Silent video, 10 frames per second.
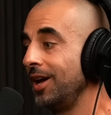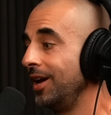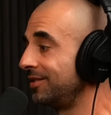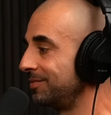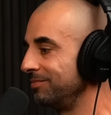
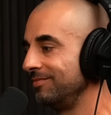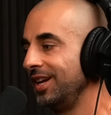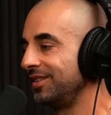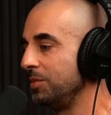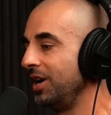
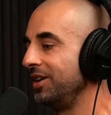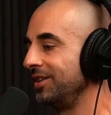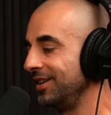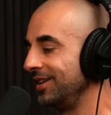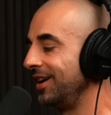It's my
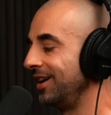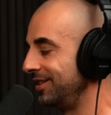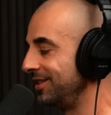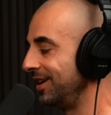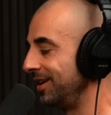honor
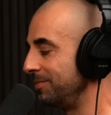and